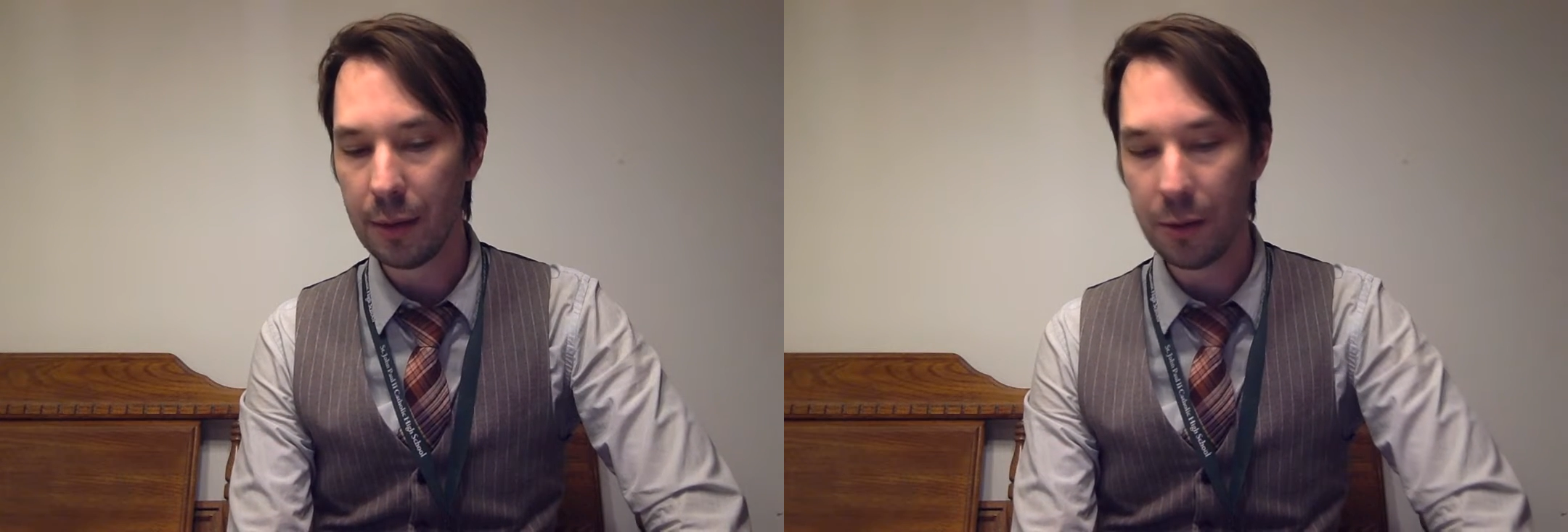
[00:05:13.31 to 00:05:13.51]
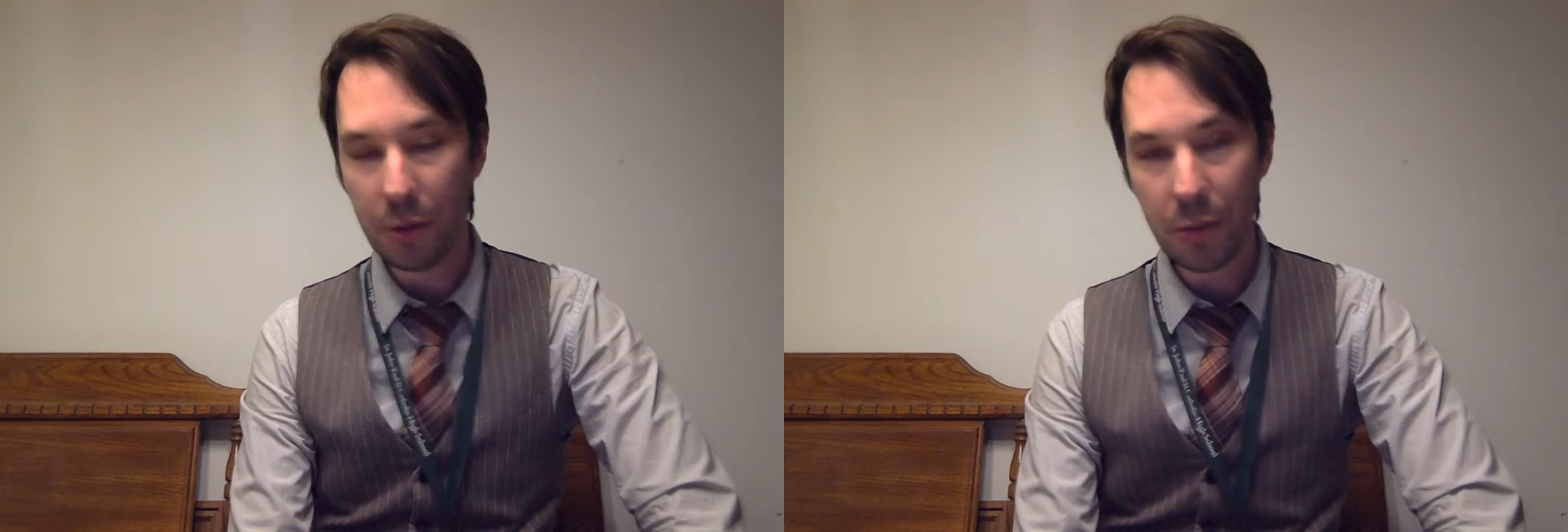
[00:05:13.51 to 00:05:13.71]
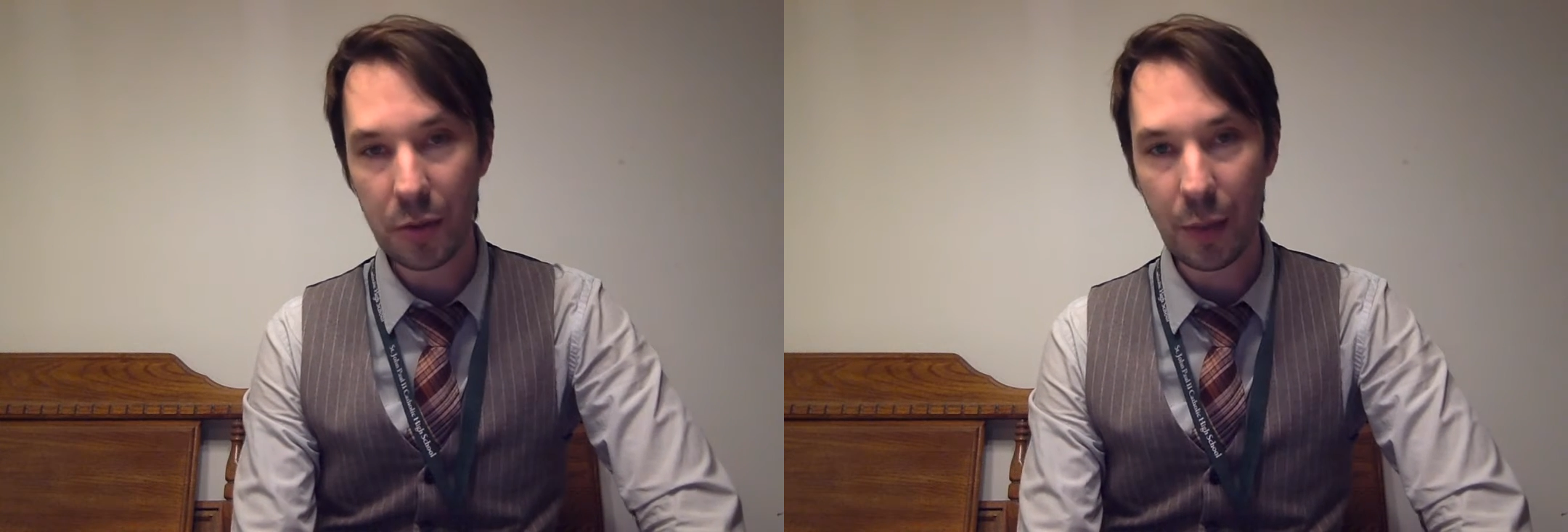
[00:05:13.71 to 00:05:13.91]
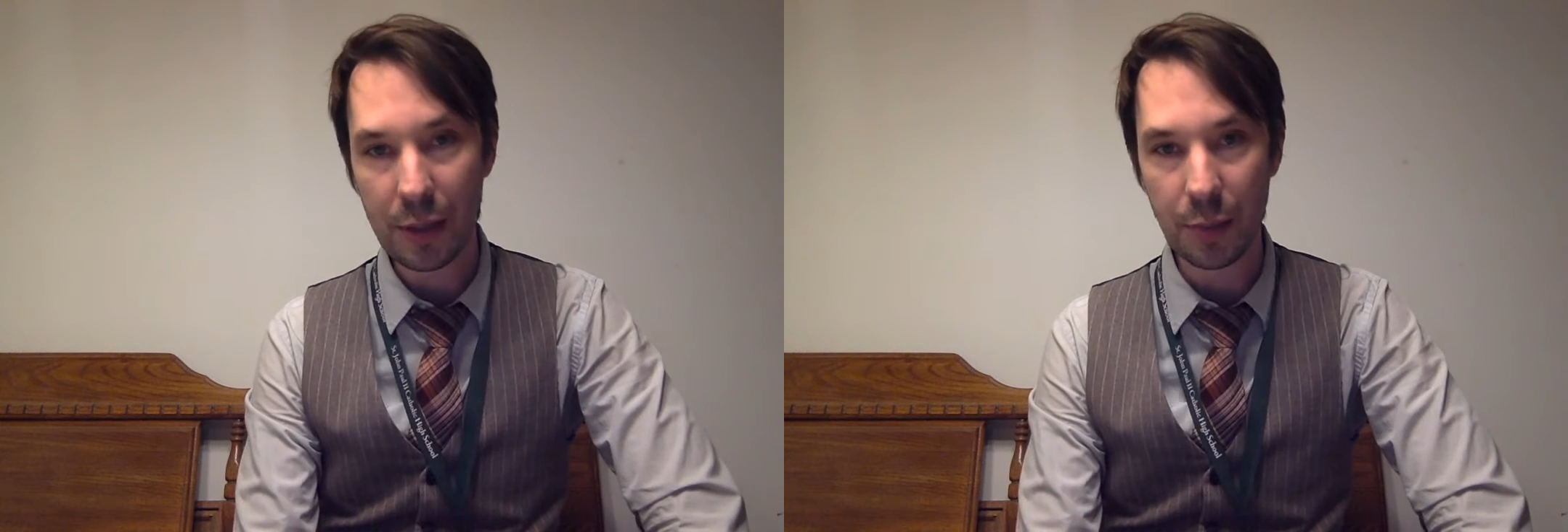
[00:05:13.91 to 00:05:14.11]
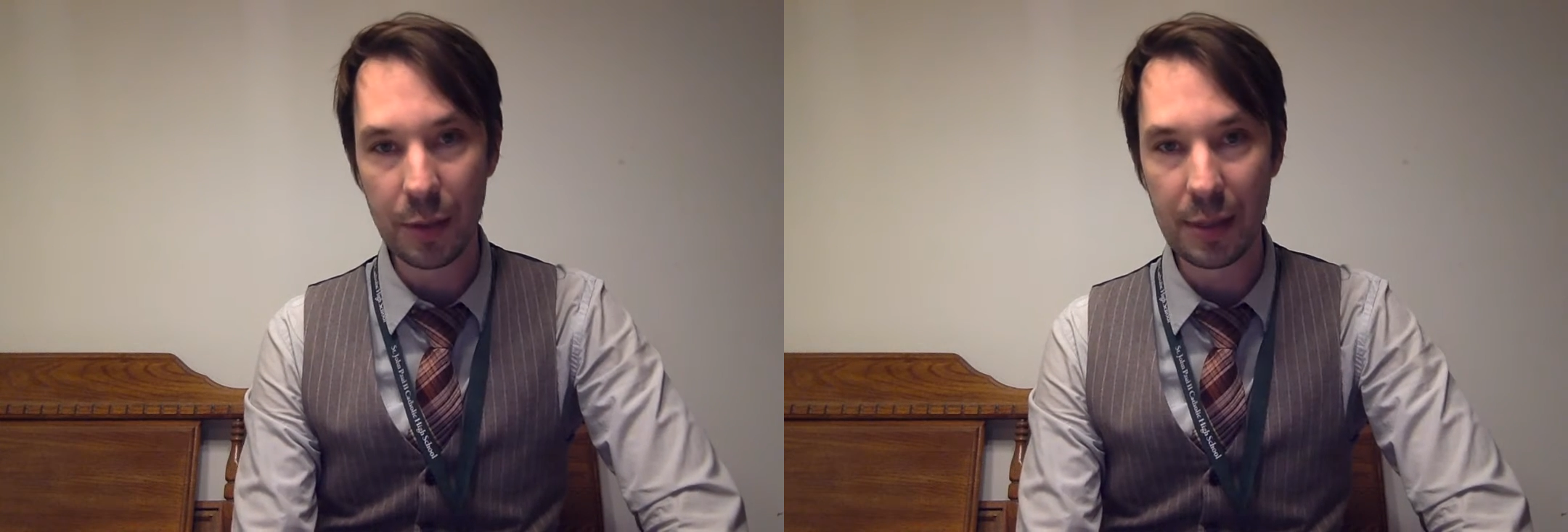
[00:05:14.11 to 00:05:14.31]
use
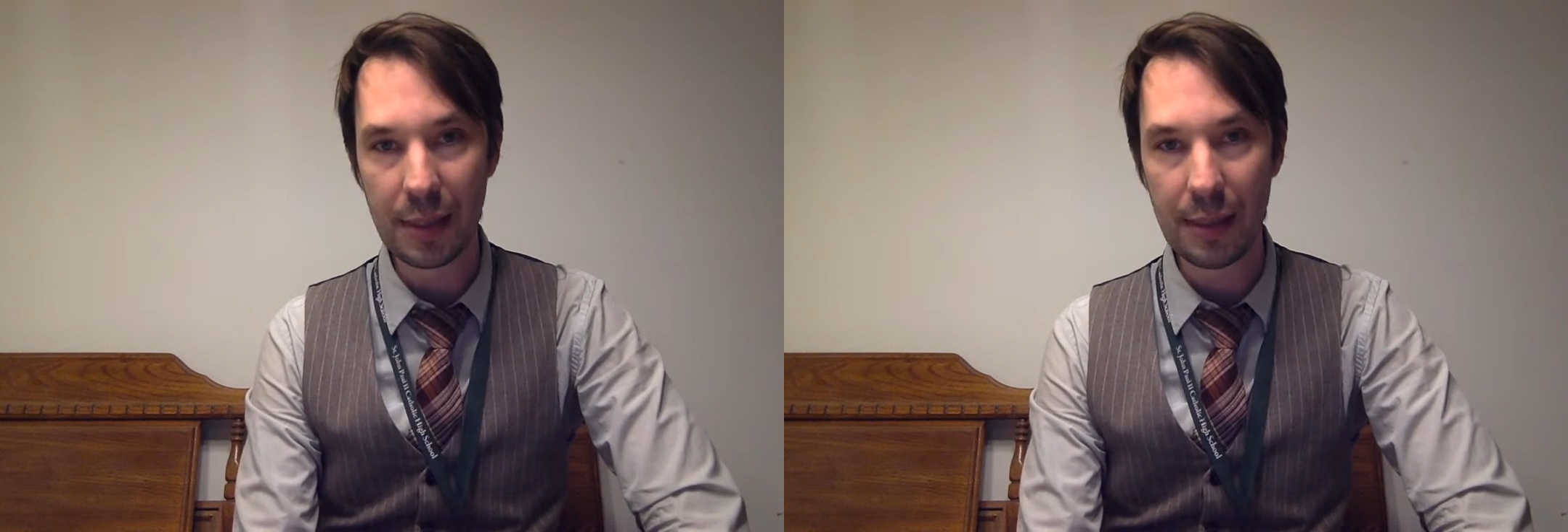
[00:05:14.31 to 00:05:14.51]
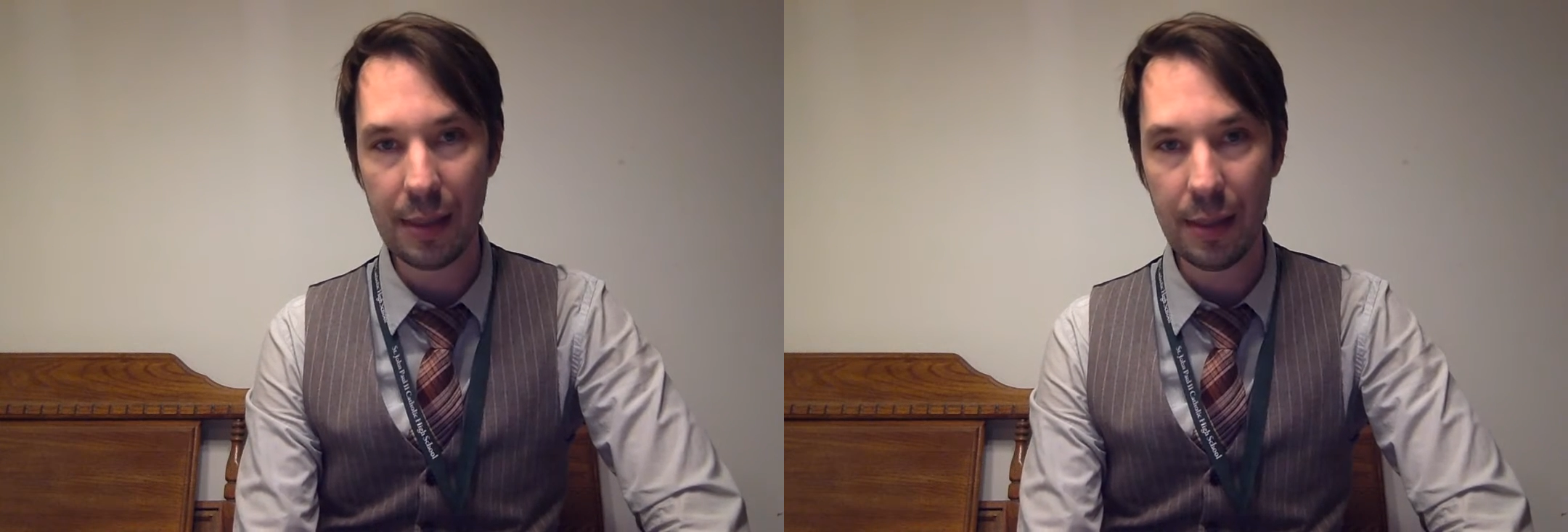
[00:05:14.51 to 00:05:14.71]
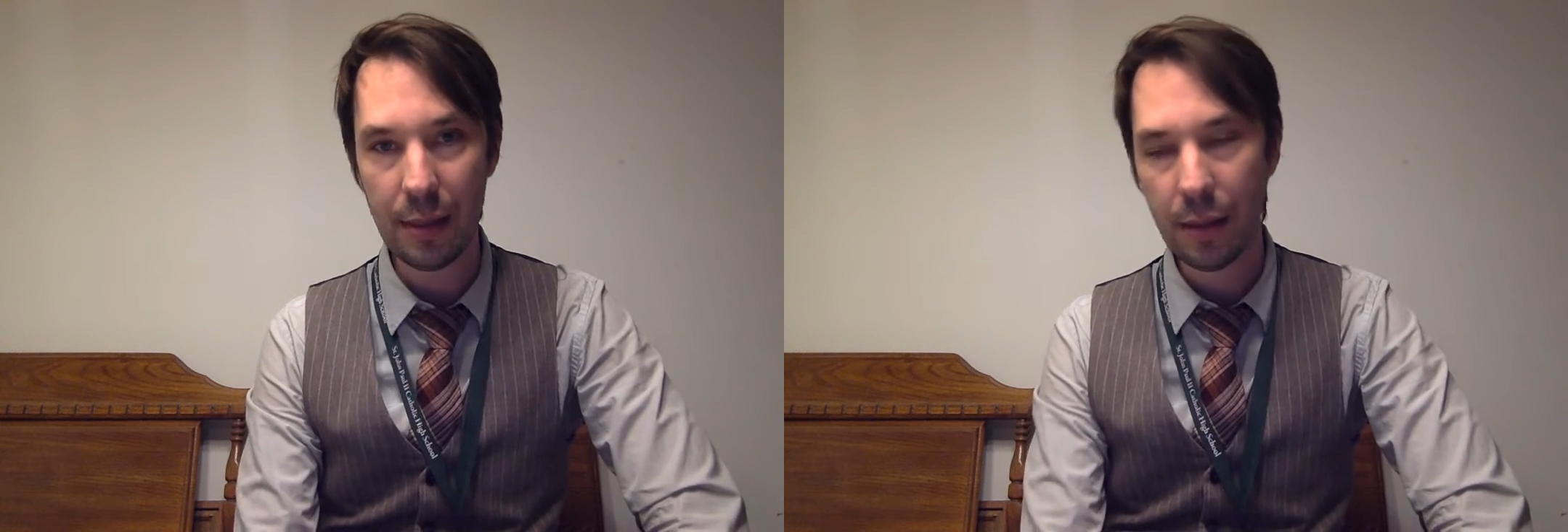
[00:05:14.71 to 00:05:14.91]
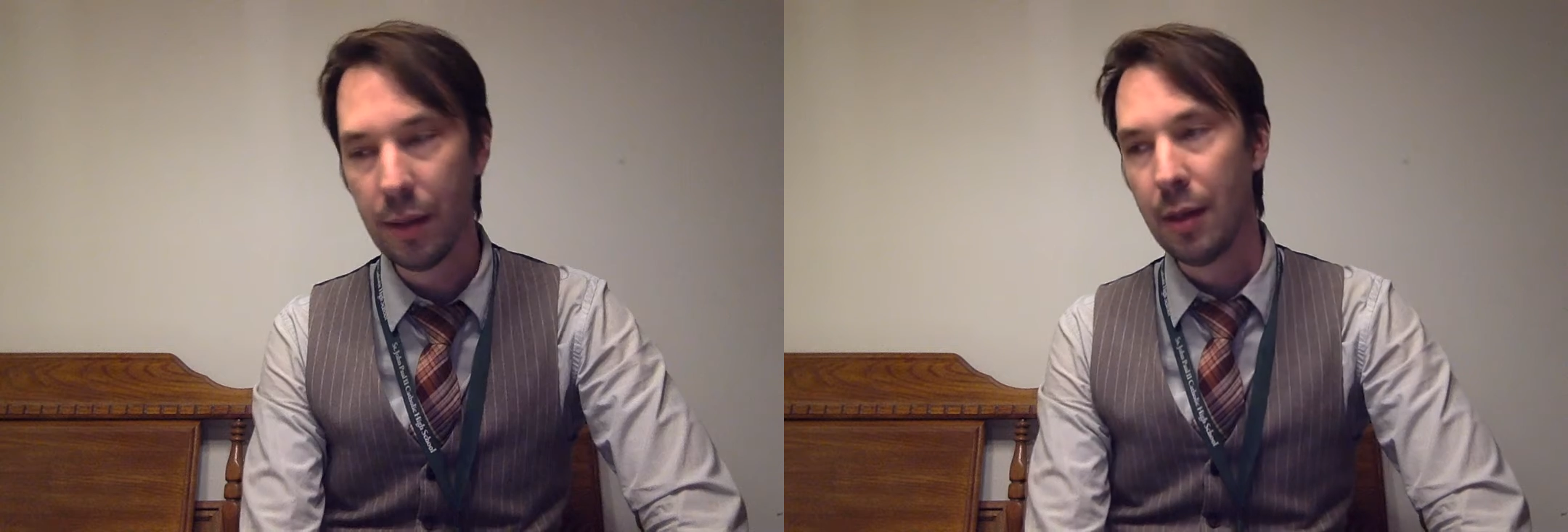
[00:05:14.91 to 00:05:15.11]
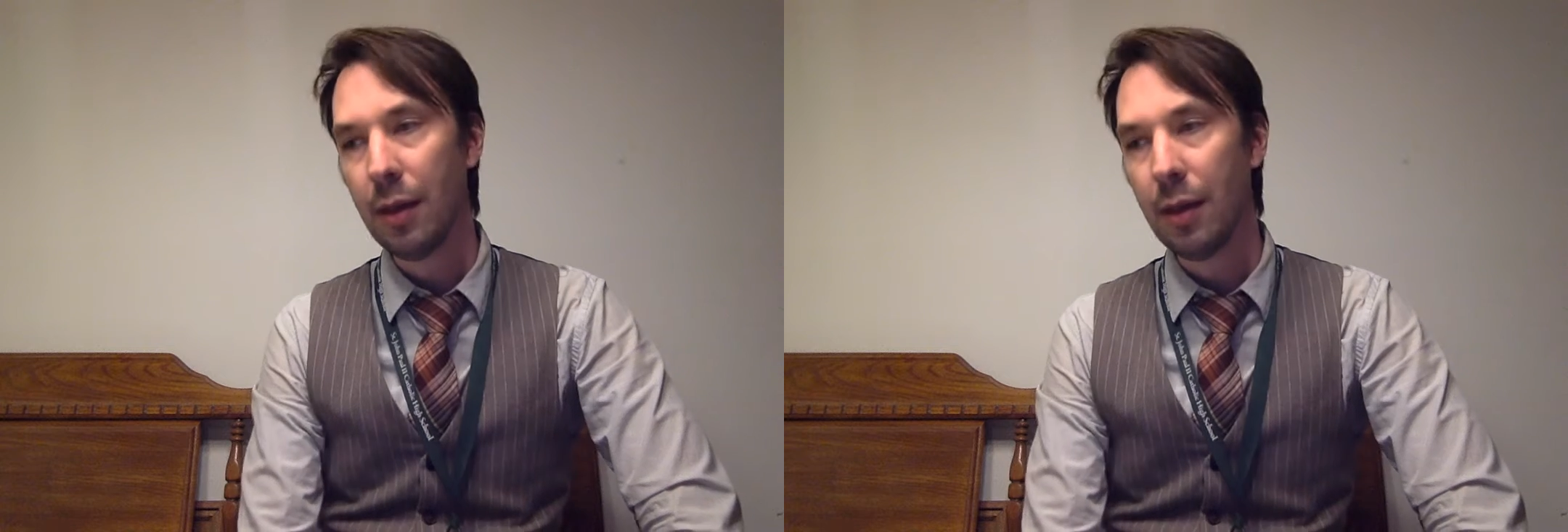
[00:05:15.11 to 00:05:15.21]
what's presented here